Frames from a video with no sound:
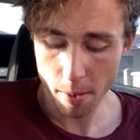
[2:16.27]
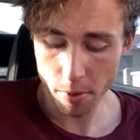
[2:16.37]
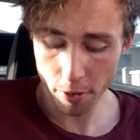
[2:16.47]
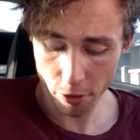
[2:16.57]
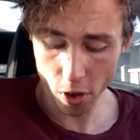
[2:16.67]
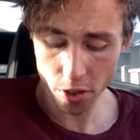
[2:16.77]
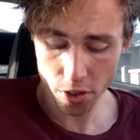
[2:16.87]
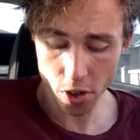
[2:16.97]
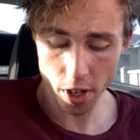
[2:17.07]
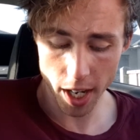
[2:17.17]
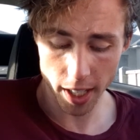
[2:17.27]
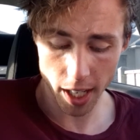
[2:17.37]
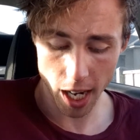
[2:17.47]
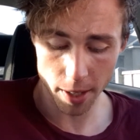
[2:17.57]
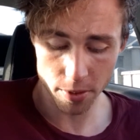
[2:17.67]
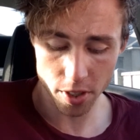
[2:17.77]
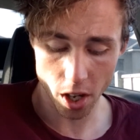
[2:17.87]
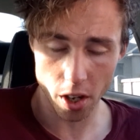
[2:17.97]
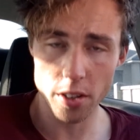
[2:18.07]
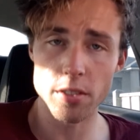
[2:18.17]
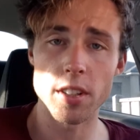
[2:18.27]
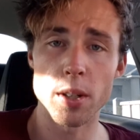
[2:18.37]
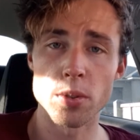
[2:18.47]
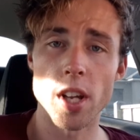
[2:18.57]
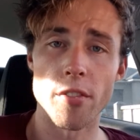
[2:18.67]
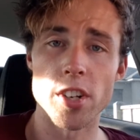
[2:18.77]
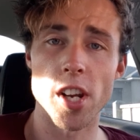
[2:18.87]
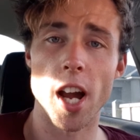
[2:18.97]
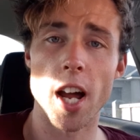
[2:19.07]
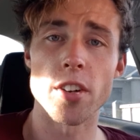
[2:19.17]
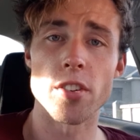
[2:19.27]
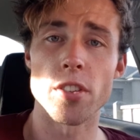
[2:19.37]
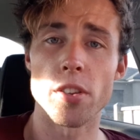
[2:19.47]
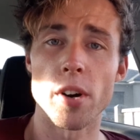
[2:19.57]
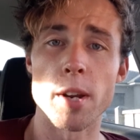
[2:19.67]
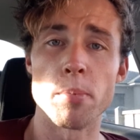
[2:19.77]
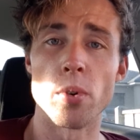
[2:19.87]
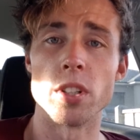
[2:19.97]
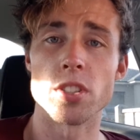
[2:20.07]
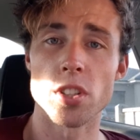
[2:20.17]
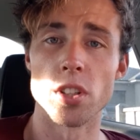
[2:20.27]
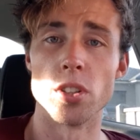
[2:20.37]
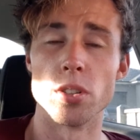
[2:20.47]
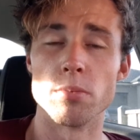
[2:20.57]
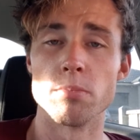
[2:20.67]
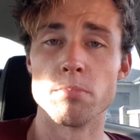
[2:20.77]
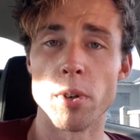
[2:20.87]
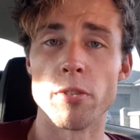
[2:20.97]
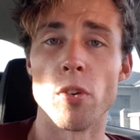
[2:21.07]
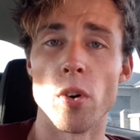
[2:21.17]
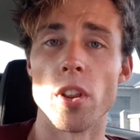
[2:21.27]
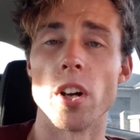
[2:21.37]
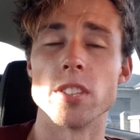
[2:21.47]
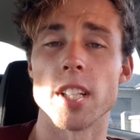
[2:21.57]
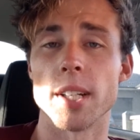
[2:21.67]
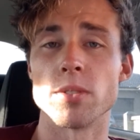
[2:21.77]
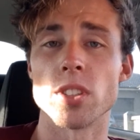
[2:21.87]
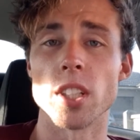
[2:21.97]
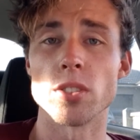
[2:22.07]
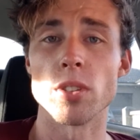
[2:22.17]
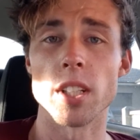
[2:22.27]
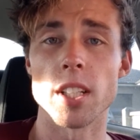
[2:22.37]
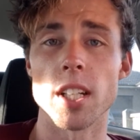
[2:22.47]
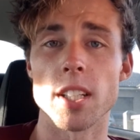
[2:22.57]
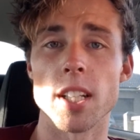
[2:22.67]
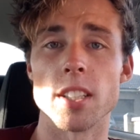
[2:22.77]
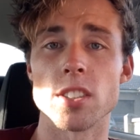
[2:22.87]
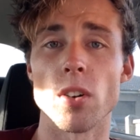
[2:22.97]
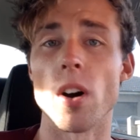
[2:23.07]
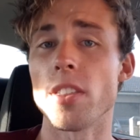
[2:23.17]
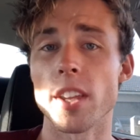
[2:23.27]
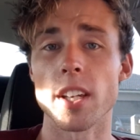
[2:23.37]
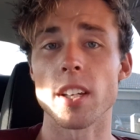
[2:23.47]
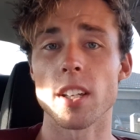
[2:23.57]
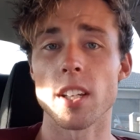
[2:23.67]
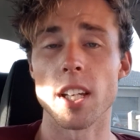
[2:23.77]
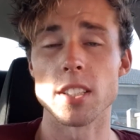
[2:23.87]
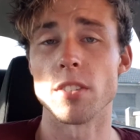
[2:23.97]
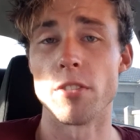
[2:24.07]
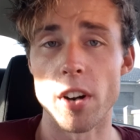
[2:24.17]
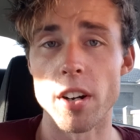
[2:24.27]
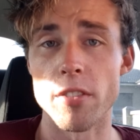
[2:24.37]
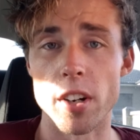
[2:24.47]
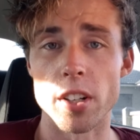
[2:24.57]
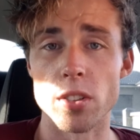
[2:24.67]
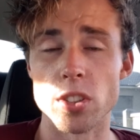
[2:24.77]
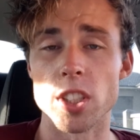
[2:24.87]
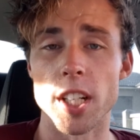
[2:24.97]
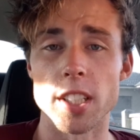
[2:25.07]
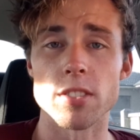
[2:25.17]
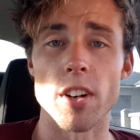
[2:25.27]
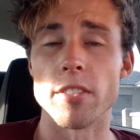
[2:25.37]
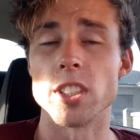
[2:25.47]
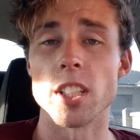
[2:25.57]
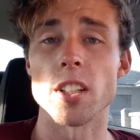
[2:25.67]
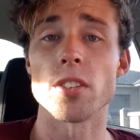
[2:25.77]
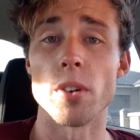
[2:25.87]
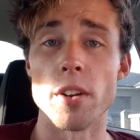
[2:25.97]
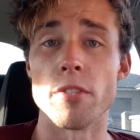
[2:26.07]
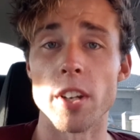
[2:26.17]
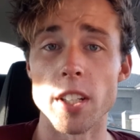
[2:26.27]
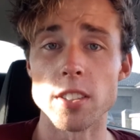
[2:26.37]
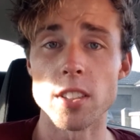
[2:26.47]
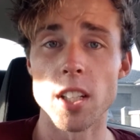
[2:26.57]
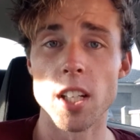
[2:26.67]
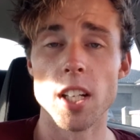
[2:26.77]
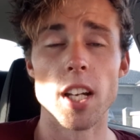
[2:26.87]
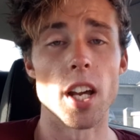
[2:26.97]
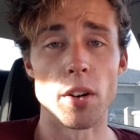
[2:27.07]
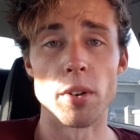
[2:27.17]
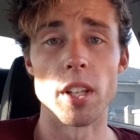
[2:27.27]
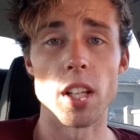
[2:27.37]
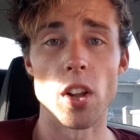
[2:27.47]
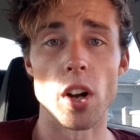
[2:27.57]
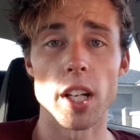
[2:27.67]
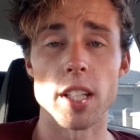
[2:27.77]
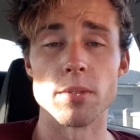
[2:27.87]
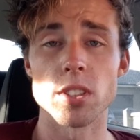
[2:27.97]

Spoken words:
The first 13 games, though, he was averaging 103.2. before those hamstrings really kicked in. So I think he's a very, very good chance for averaging the three figures, and I really like him.